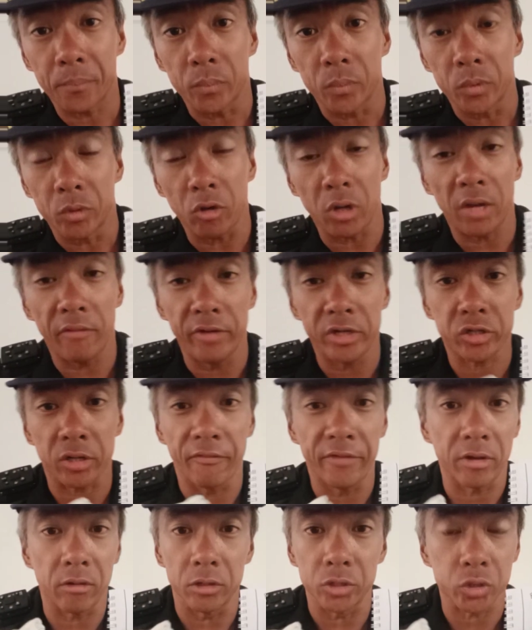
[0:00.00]
Not every
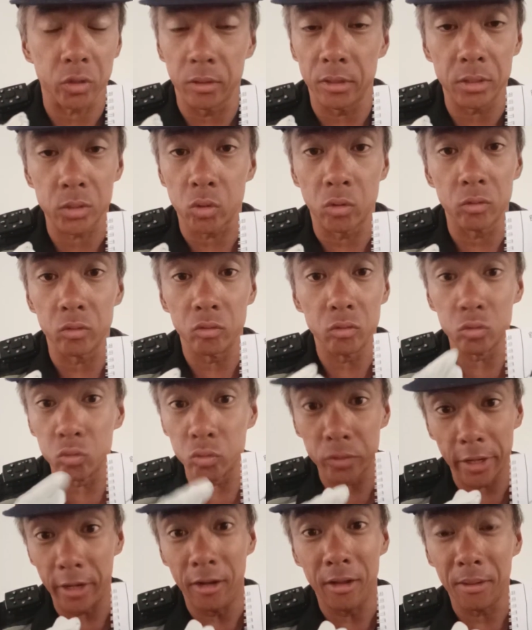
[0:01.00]
traffic controller is going to
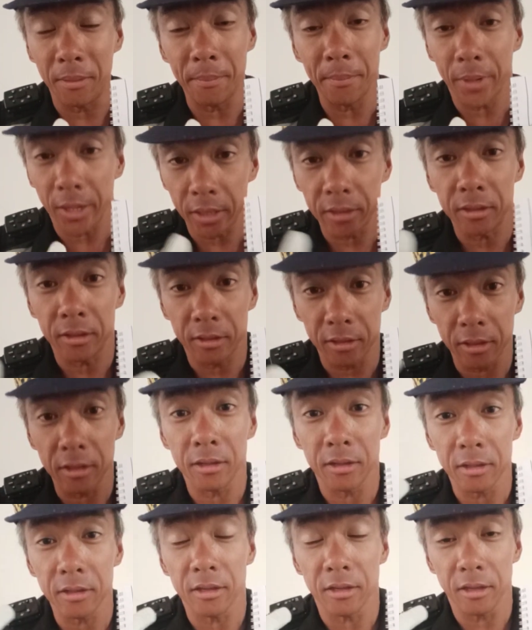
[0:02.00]
do that, but
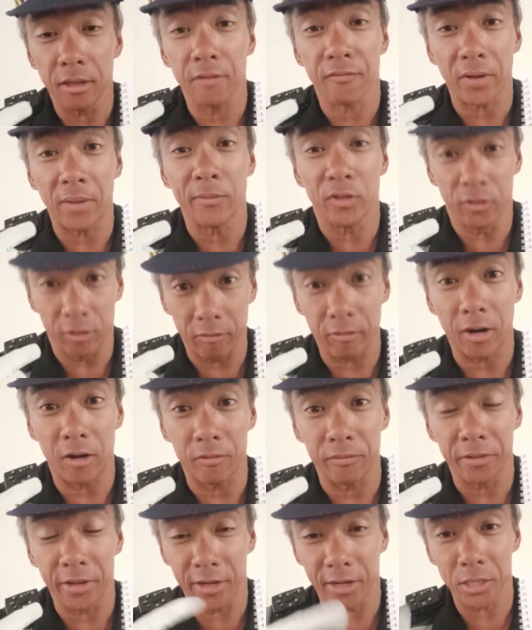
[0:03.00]
if I'm on the
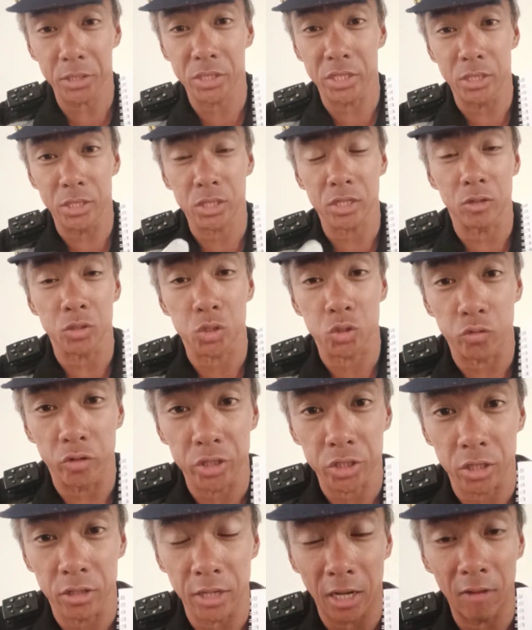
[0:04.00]
ground and I see this kind of
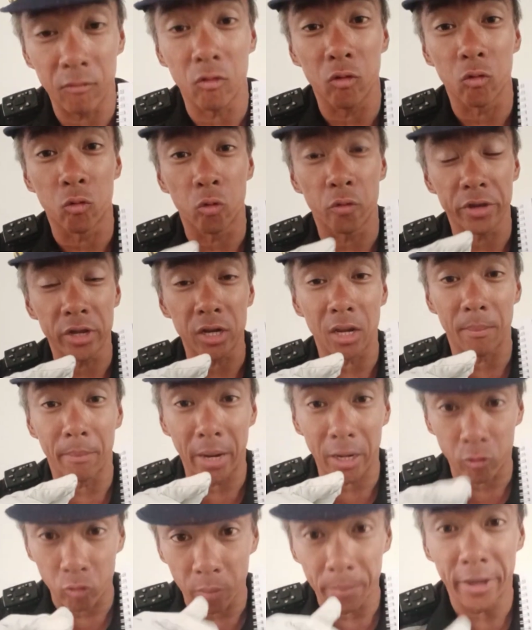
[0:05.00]
situation, I will go in and
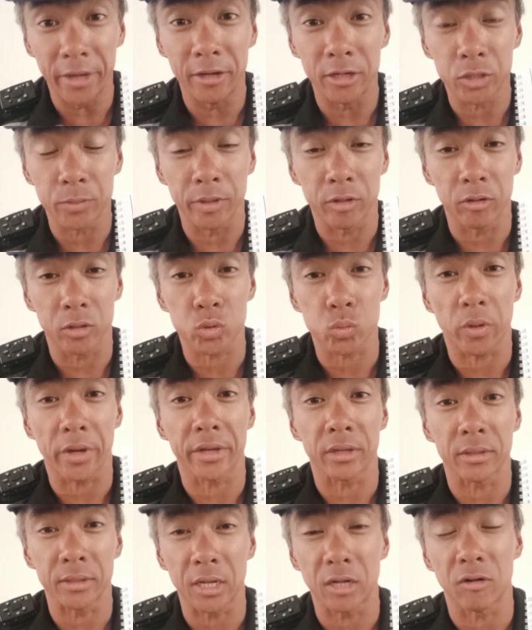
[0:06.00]
micromanage. Because
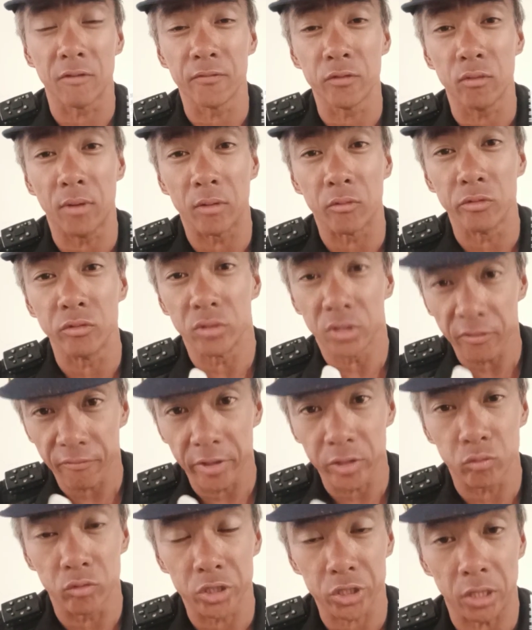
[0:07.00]
why? None of you are going to give
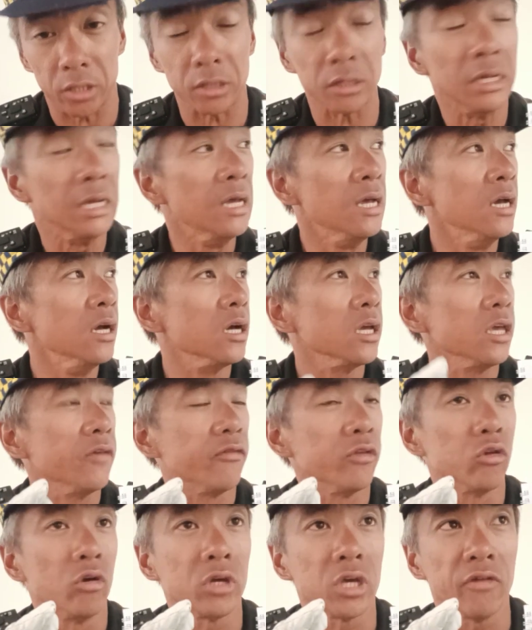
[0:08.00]
way to each other.
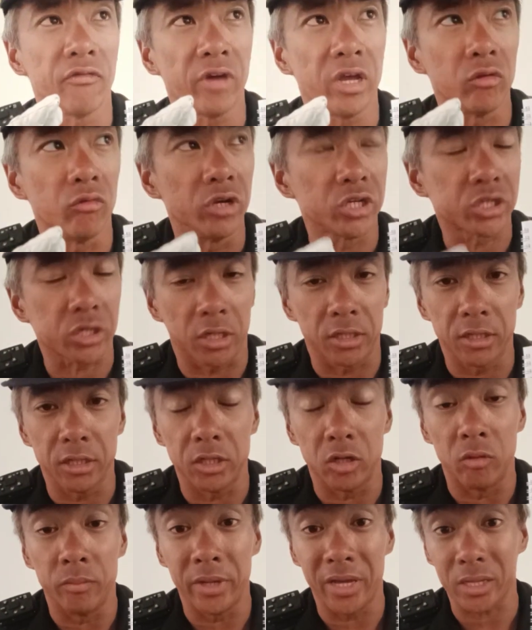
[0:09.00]
If you don't give way to each other,
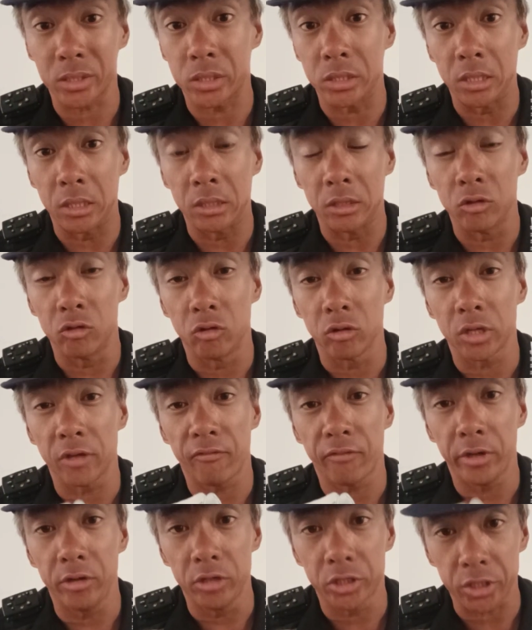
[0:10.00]
there will be accident. You don't
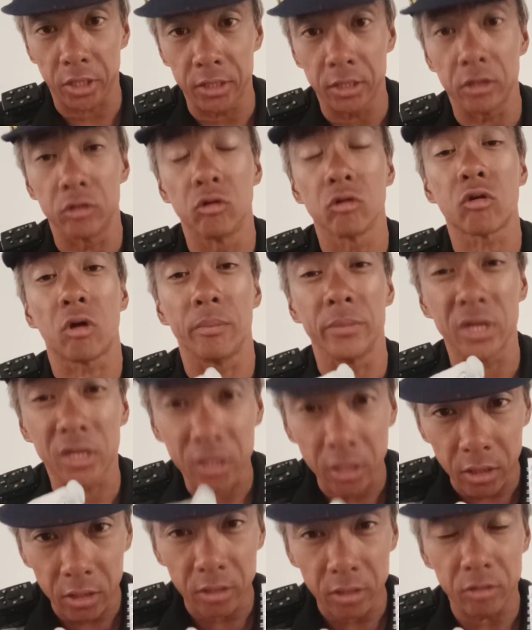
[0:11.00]
give way to each other, you don't
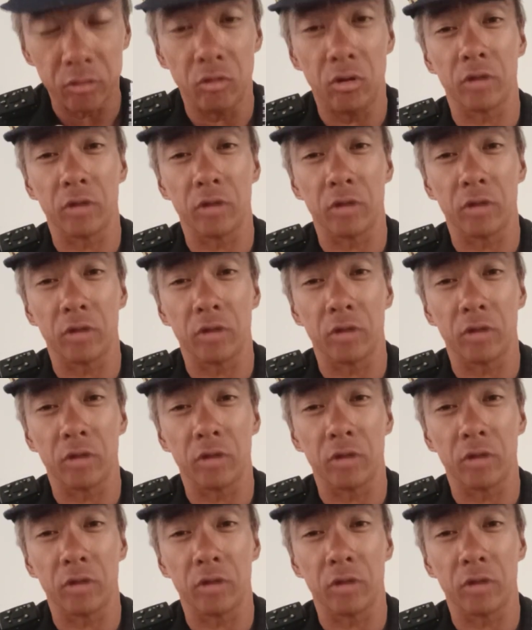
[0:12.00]
communicate, you